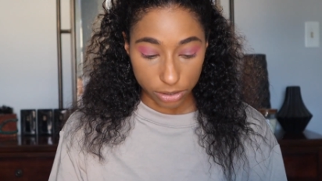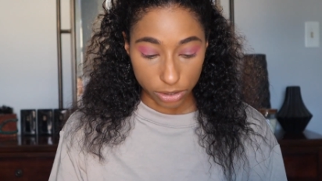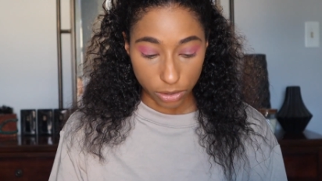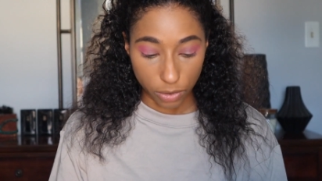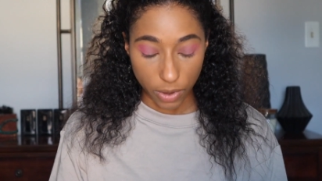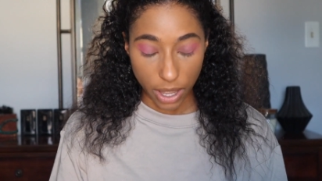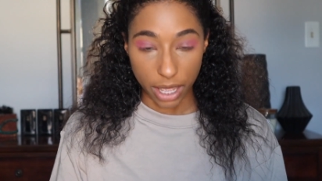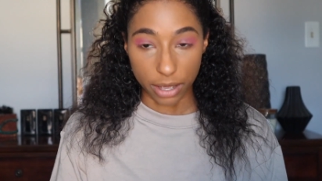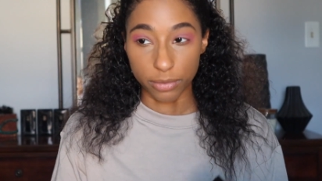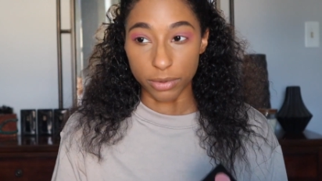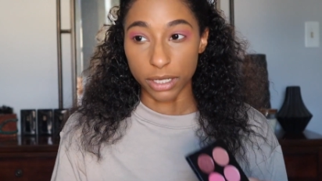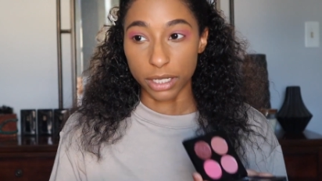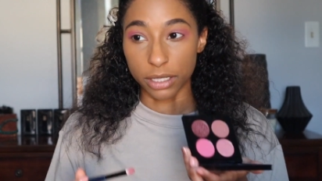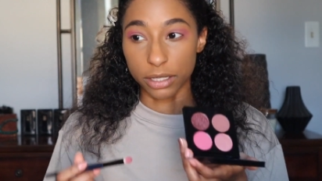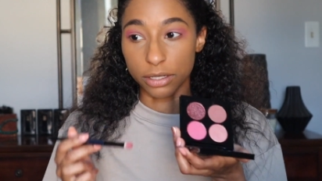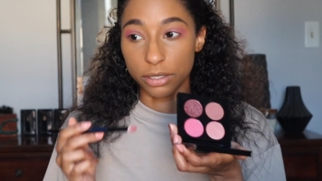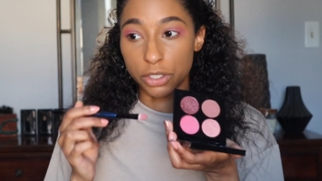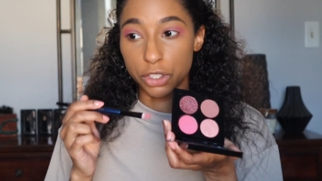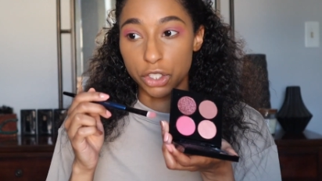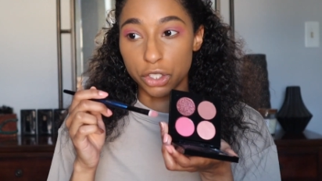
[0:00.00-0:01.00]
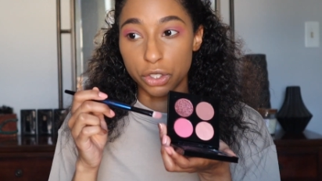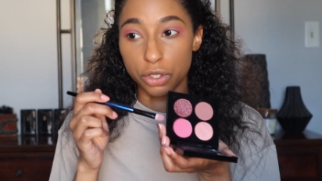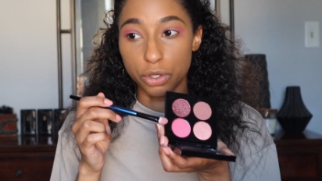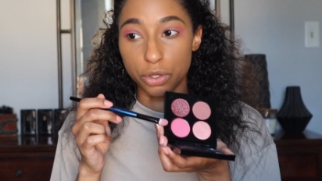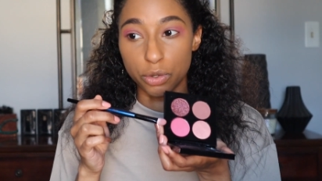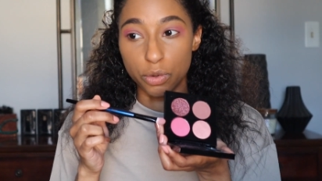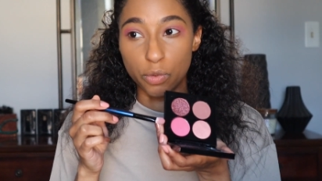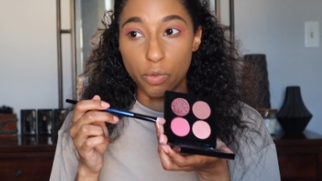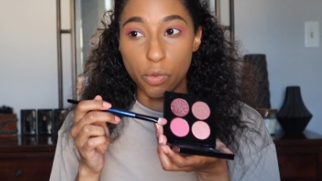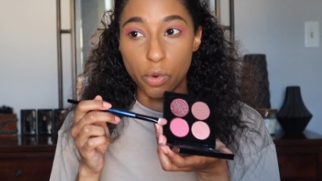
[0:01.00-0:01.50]
So I would either just
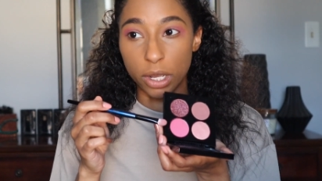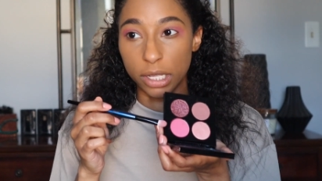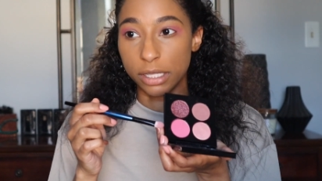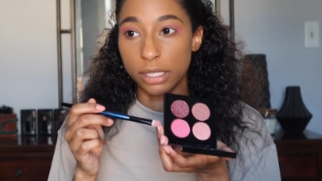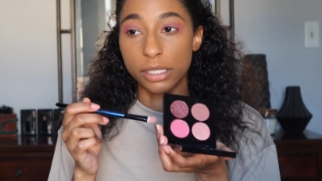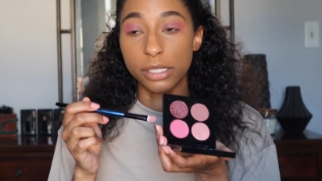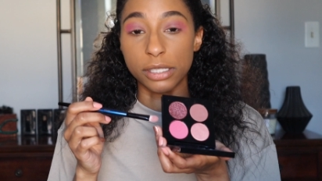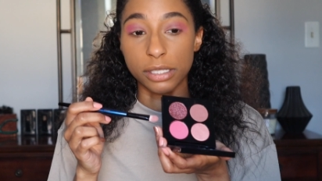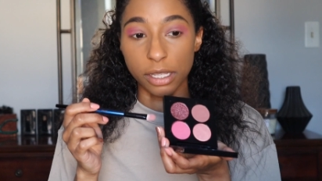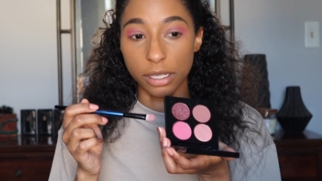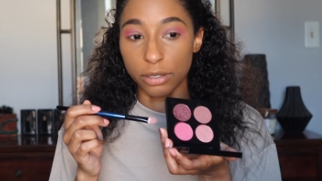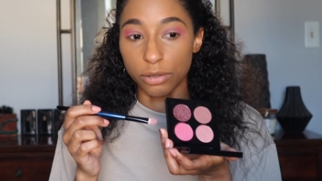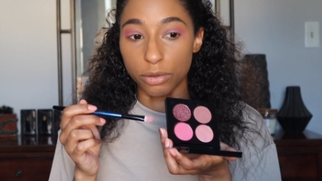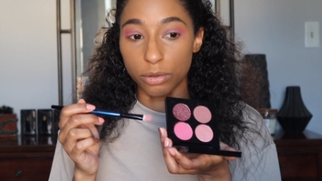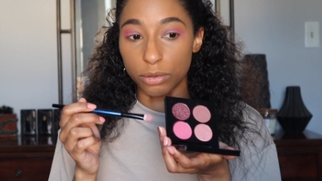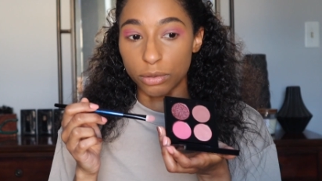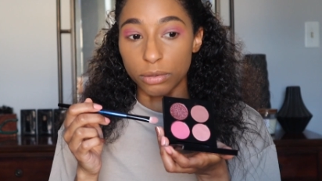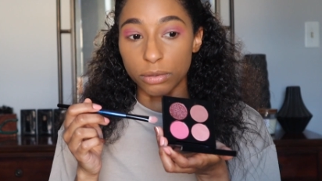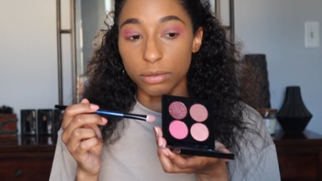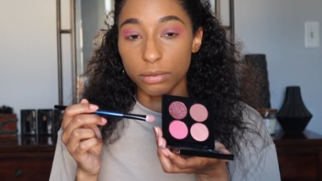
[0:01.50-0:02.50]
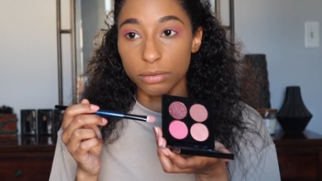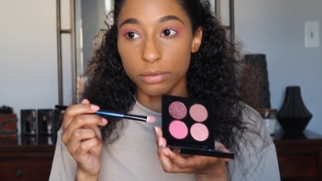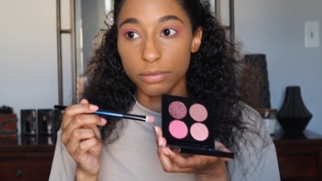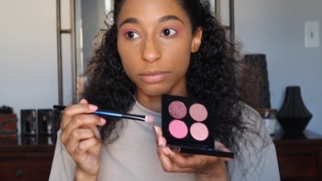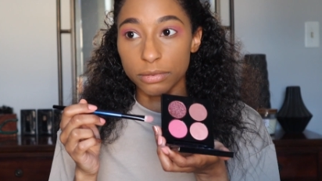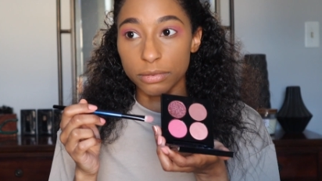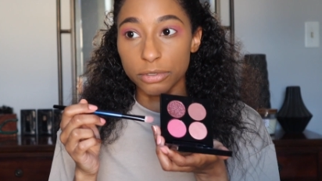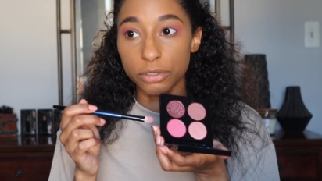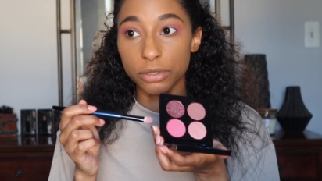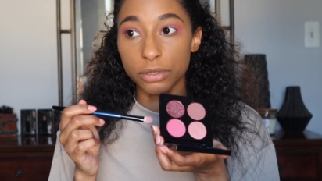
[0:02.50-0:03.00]
do one single
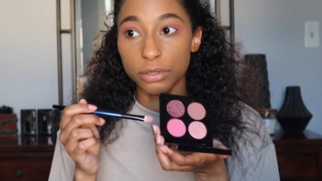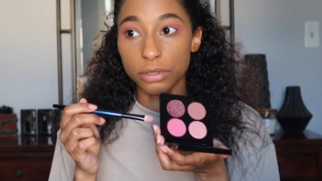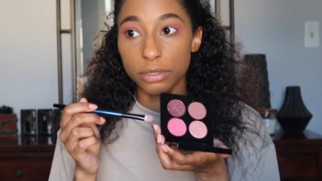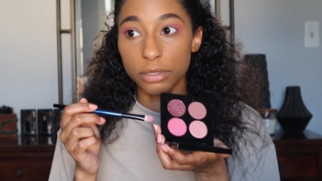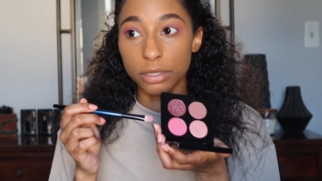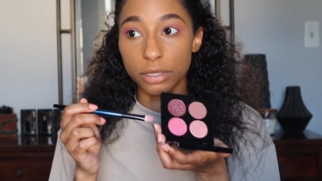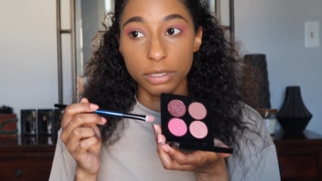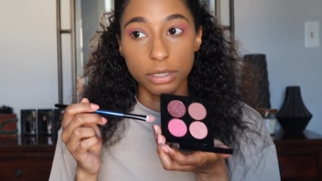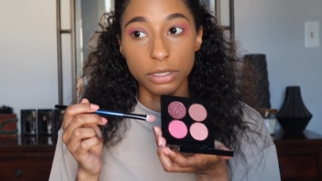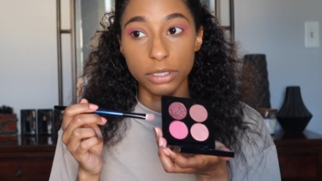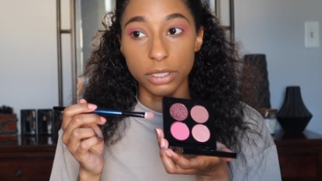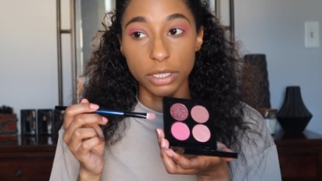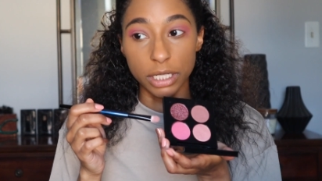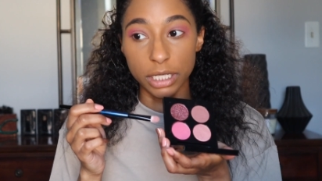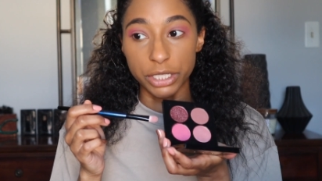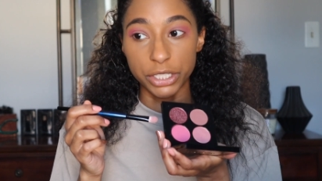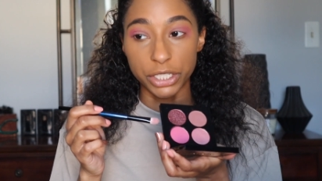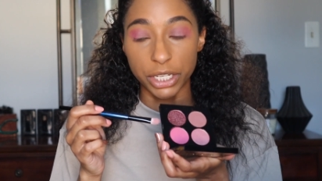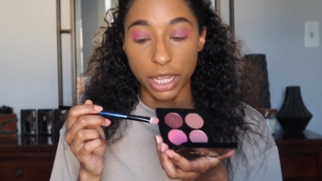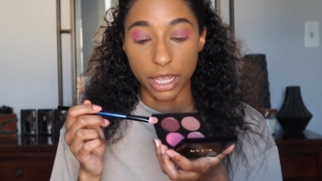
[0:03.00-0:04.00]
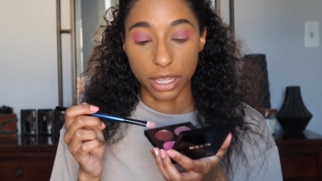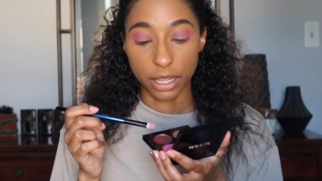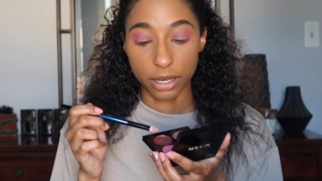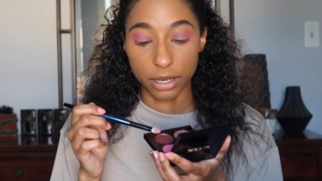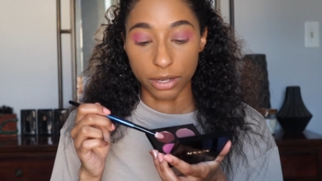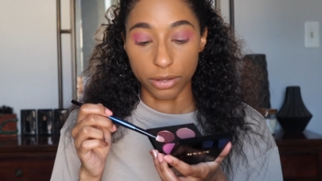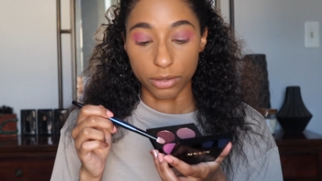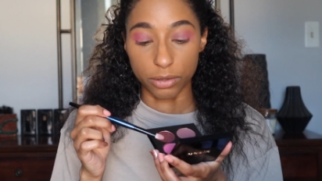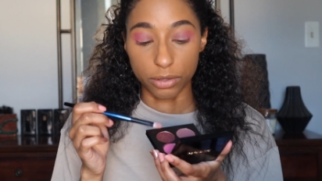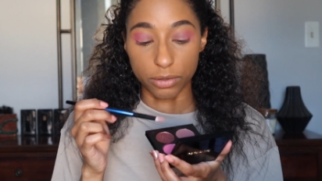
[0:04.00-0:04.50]
lid
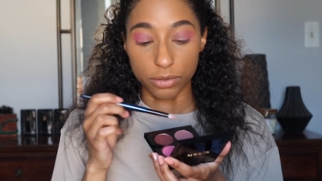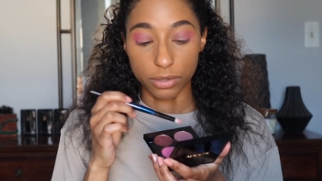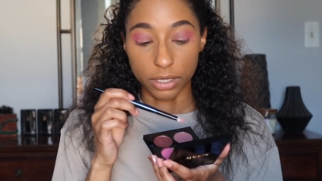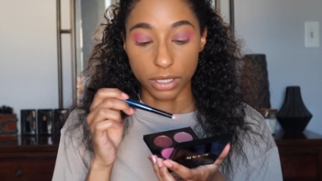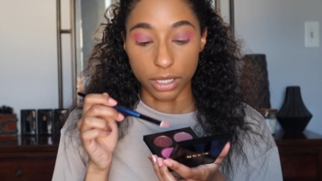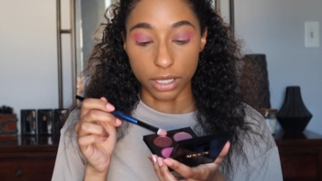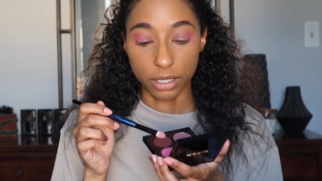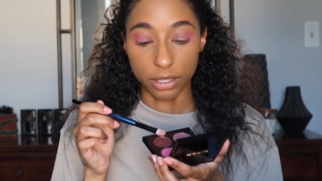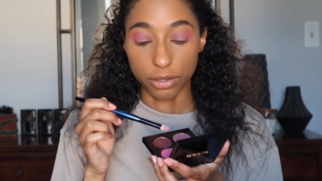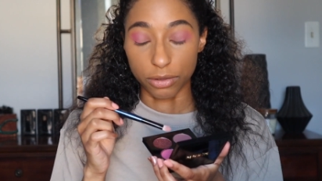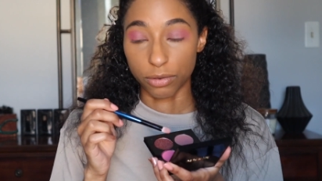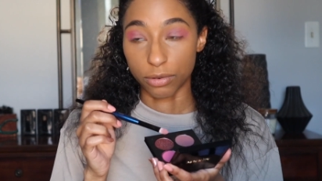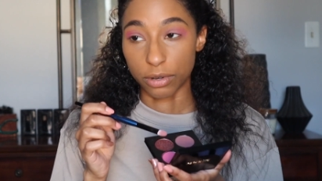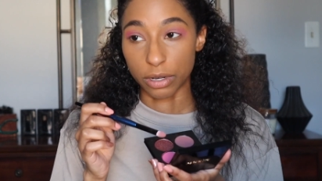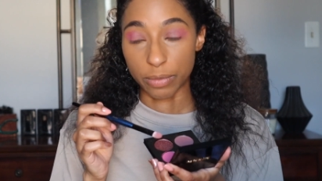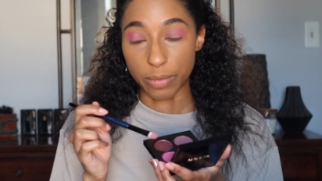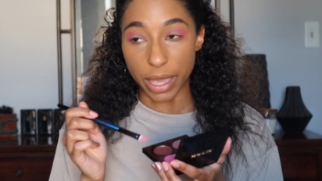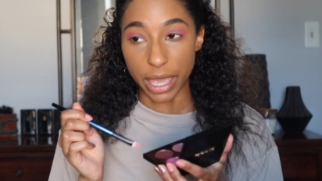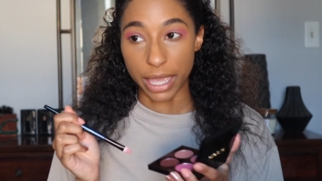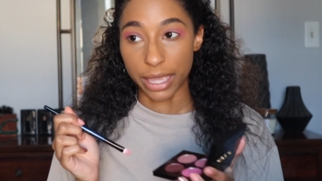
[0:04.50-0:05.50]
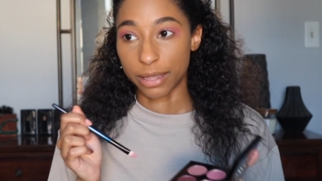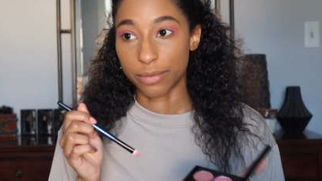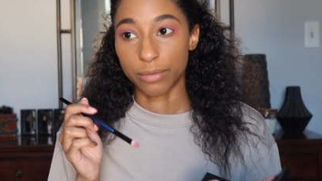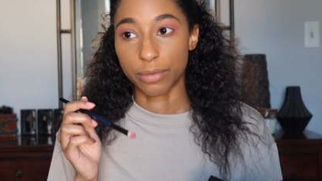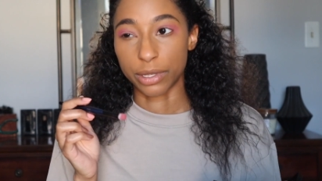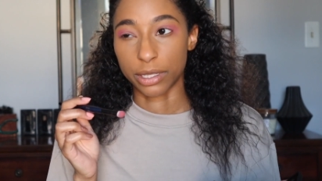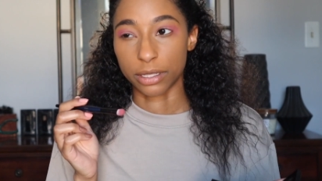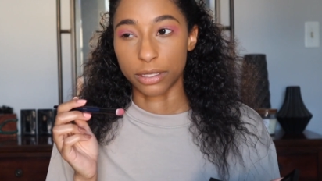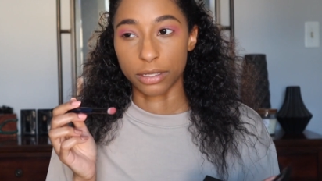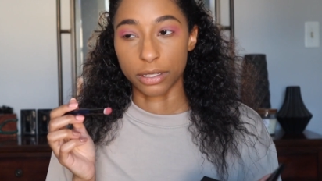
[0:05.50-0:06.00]
shade using either or matte,
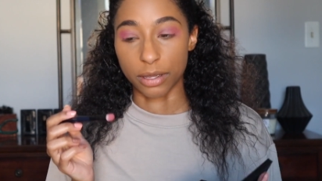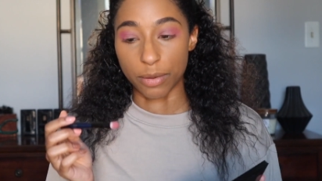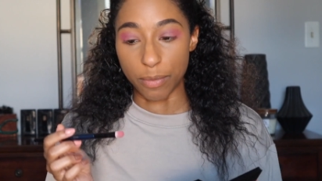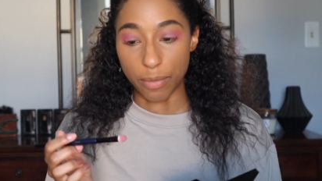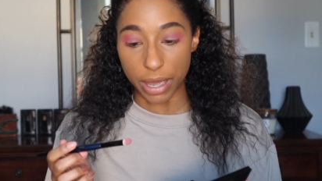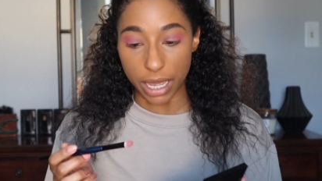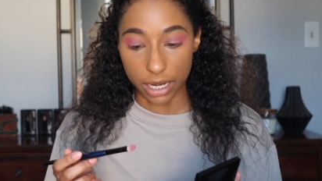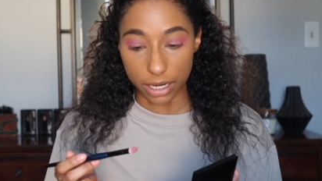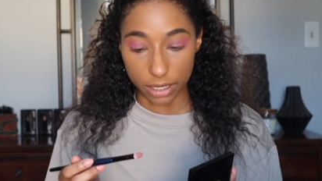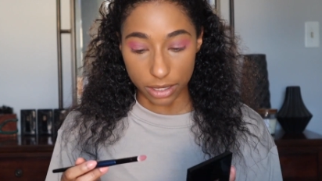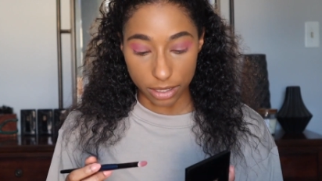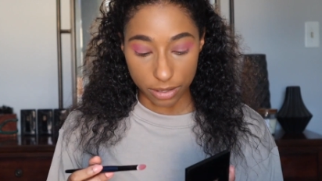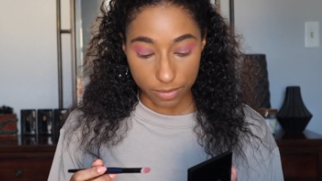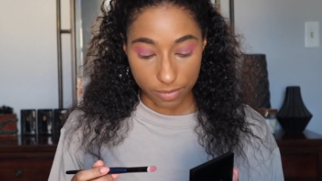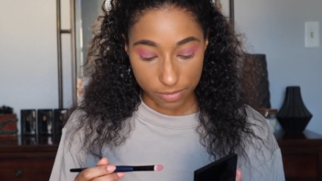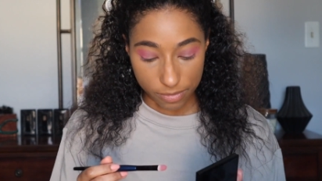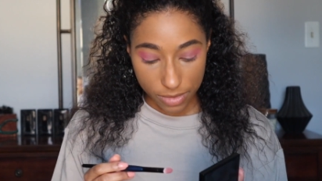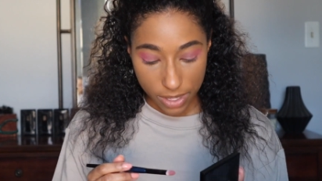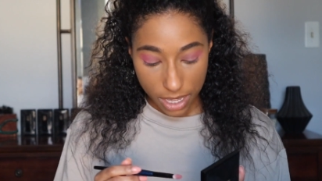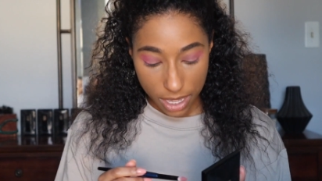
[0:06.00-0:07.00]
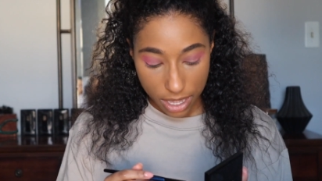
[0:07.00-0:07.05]
but combining them